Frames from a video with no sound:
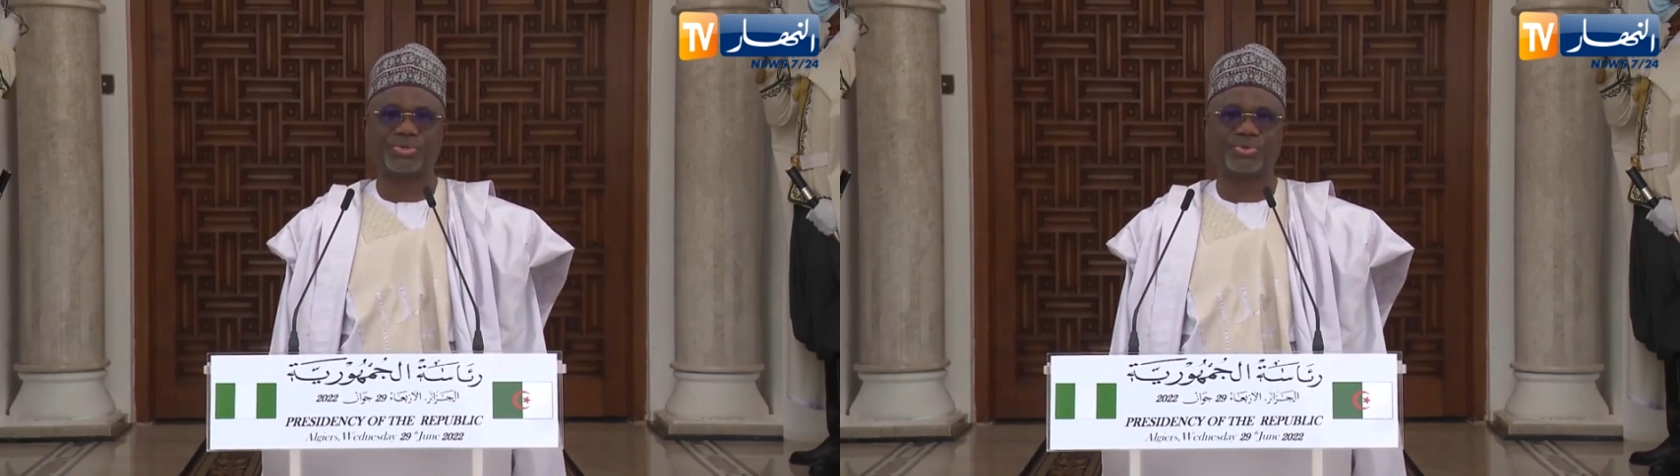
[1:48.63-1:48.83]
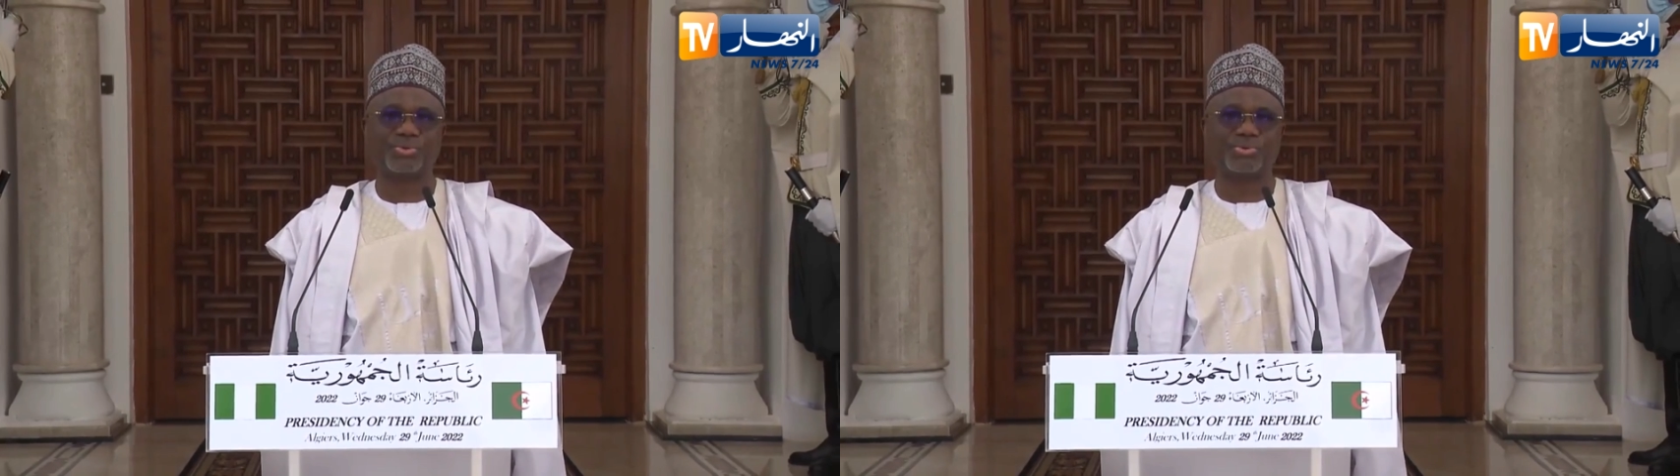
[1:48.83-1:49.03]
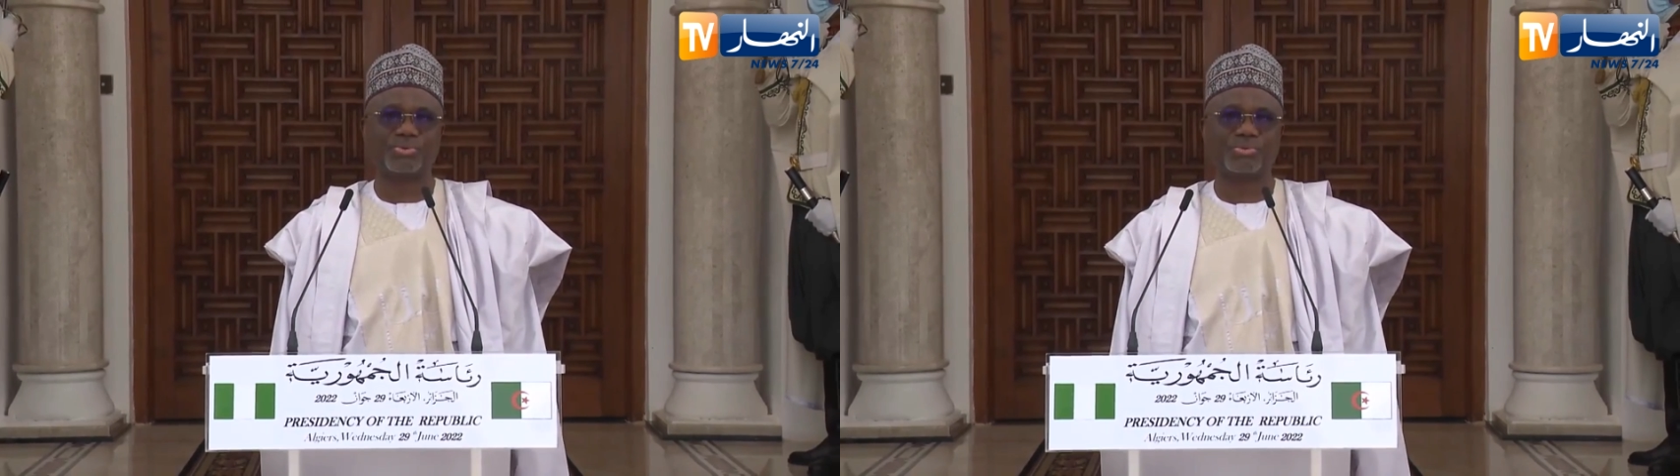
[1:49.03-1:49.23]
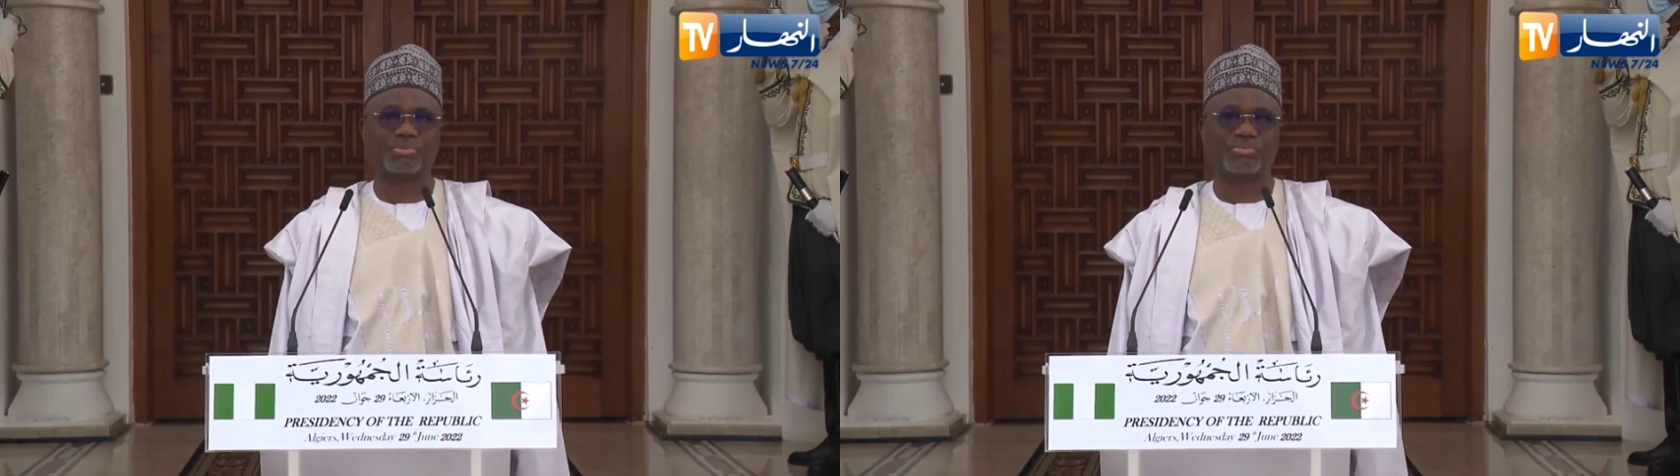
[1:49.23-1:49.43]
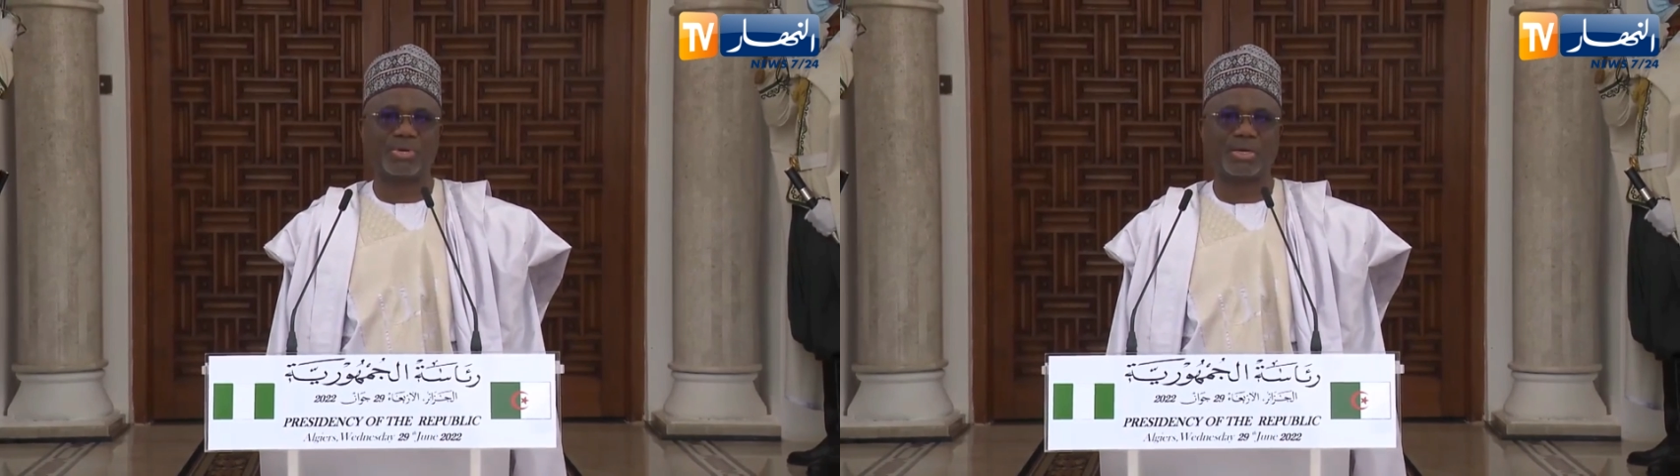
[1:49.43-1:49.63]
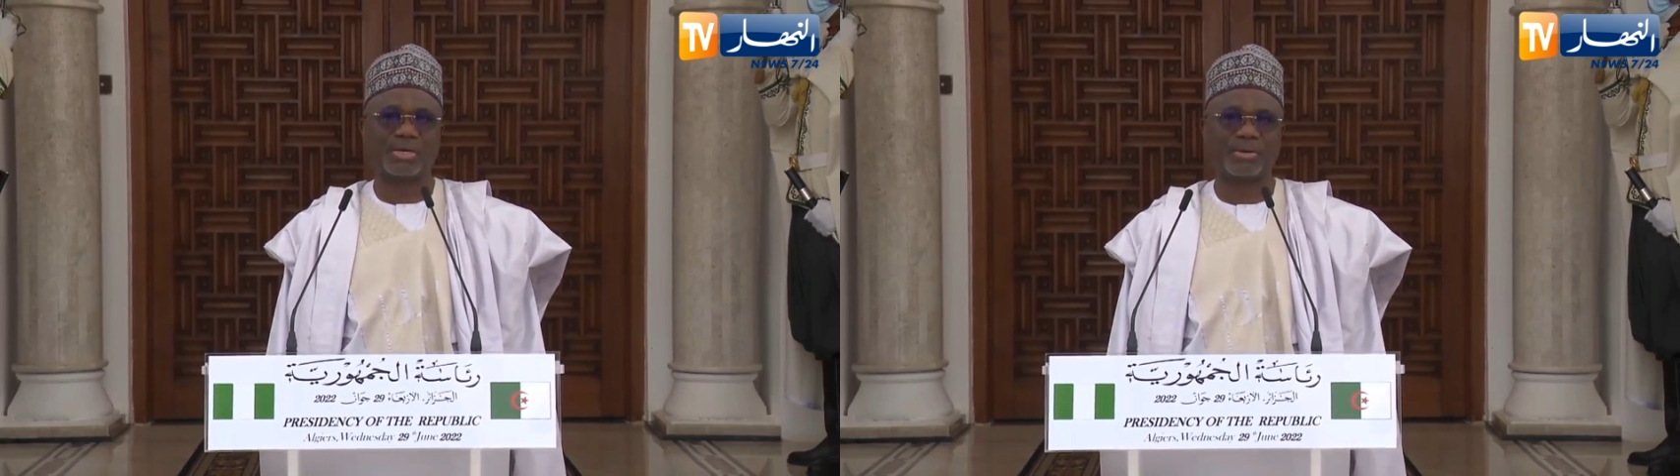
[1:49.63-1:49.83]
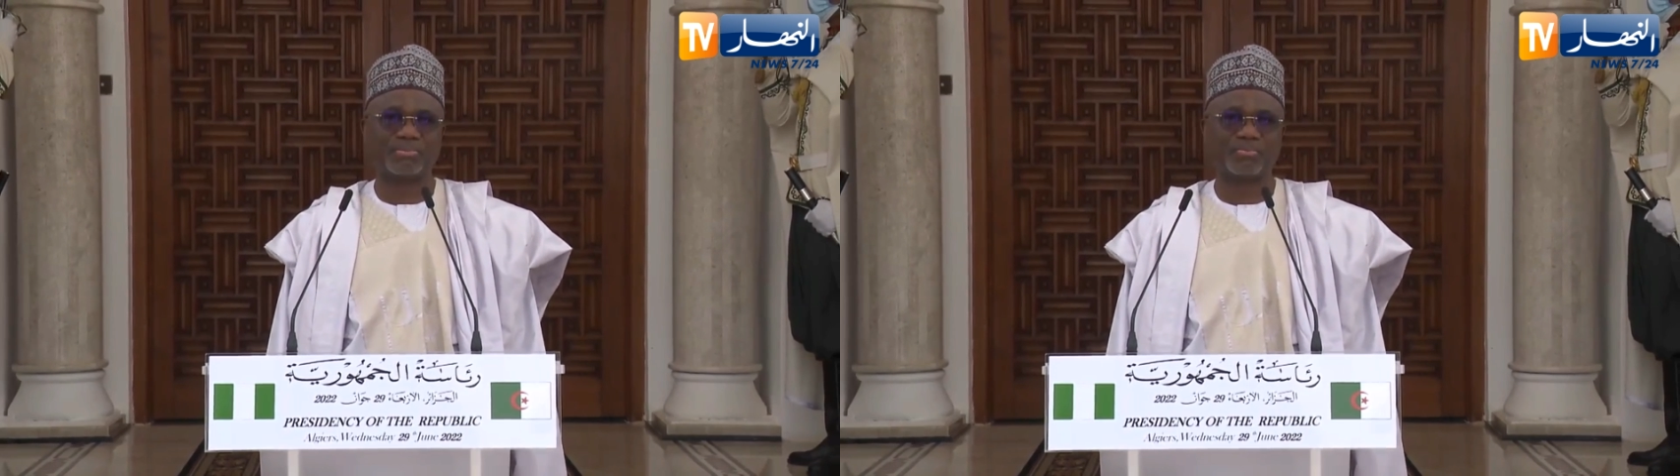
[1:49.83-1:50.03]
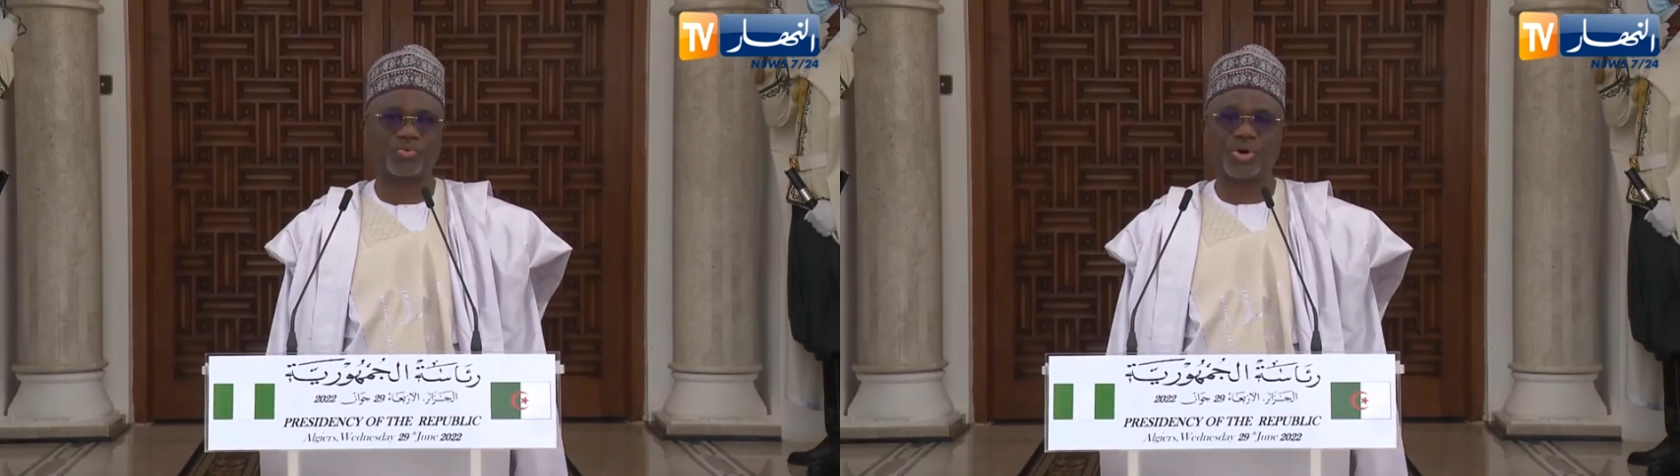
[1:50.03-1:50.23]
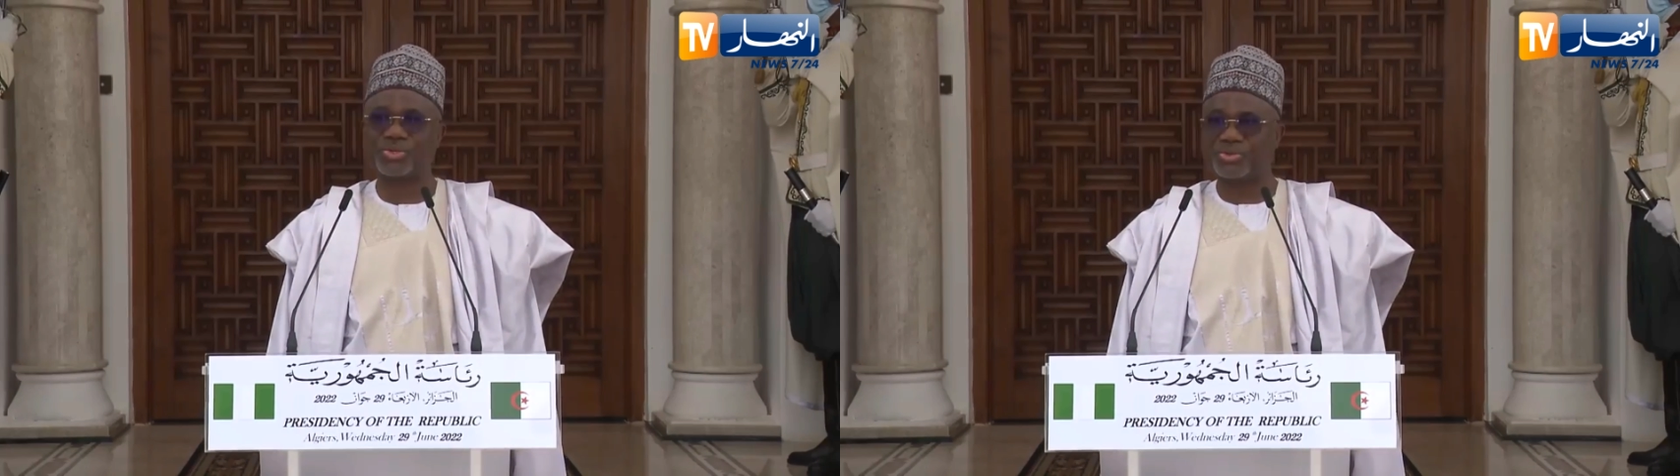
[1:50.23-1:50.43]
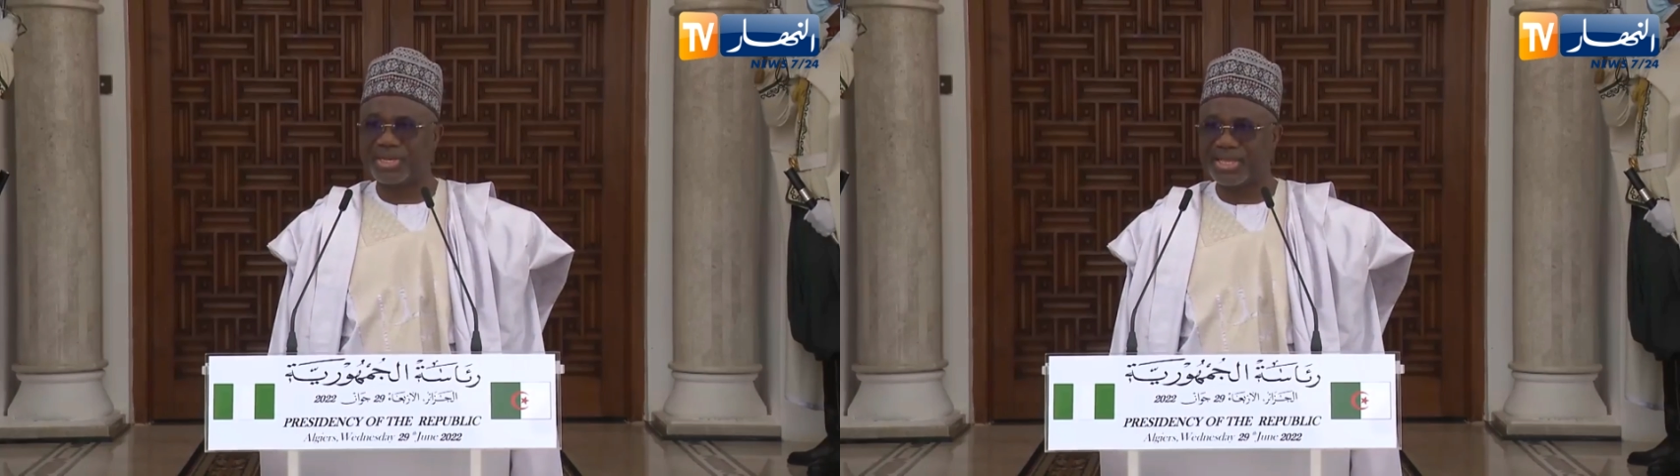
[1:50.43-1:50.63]
to um,
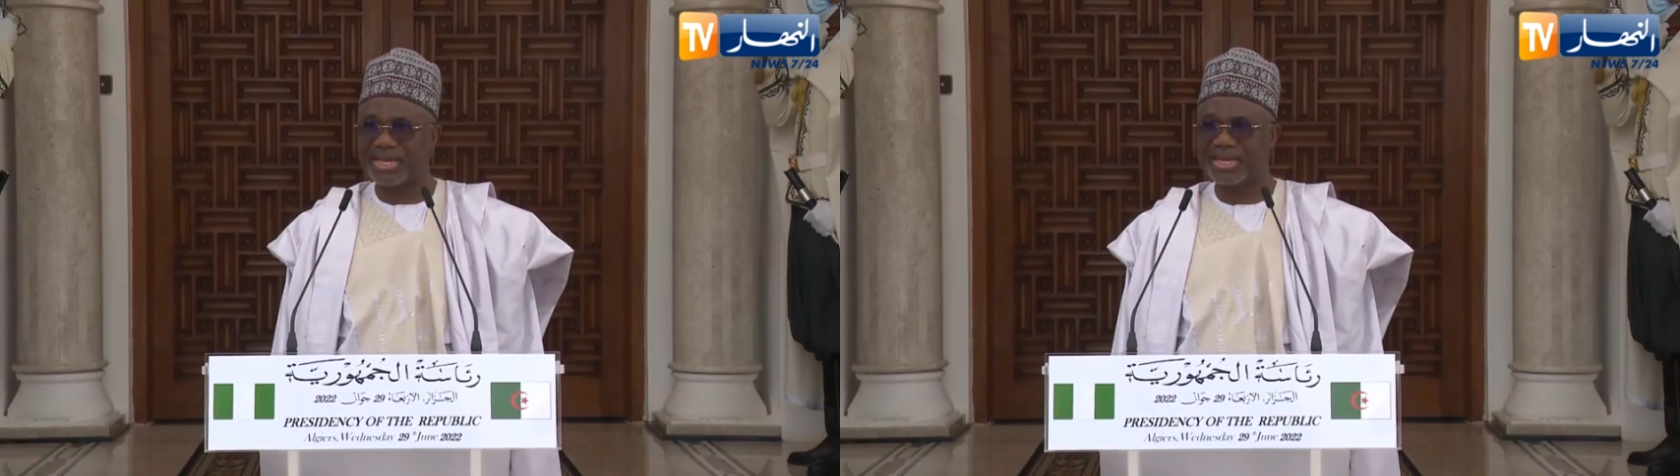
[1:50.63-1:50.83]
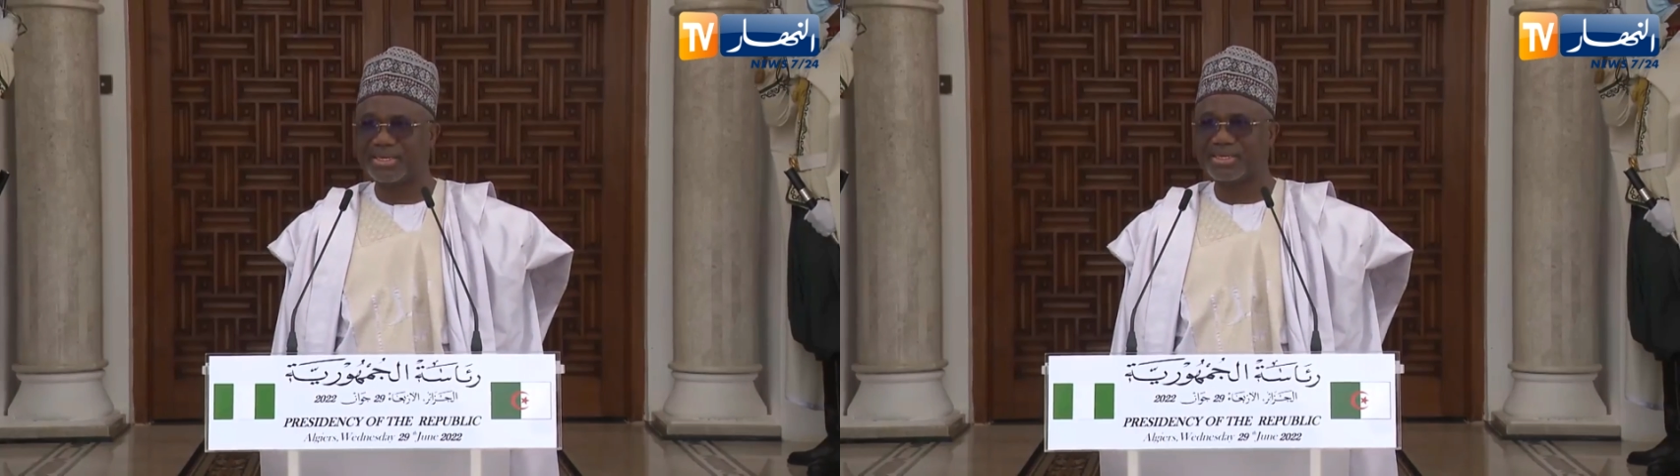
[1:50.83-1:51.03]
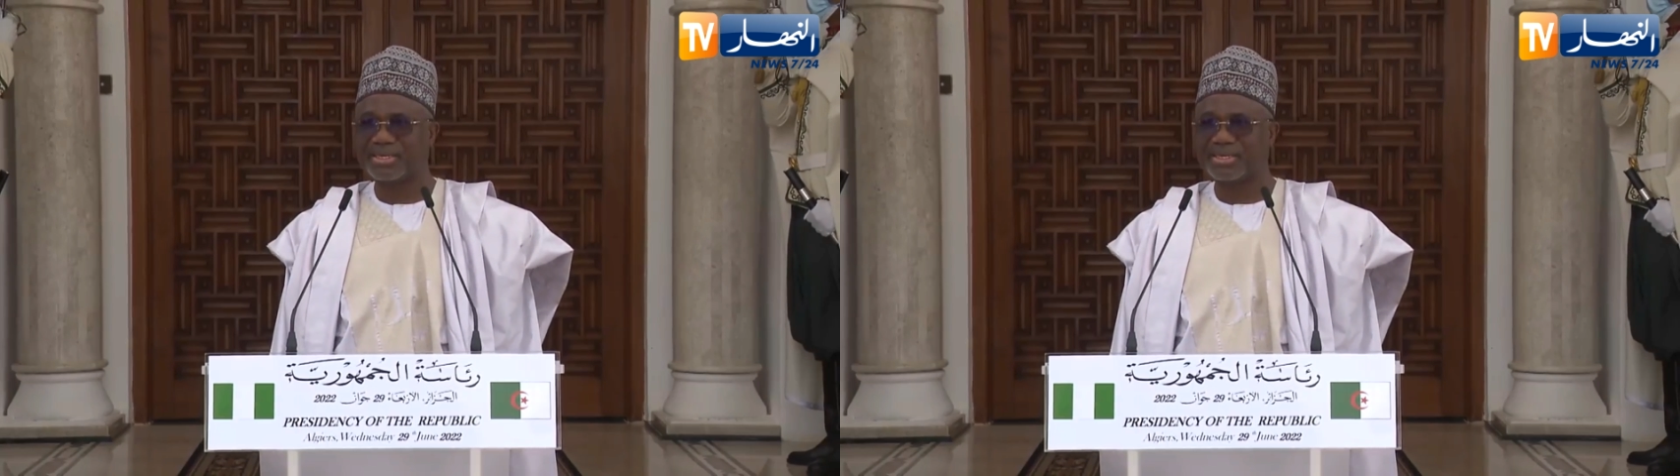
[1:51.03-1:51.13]
work together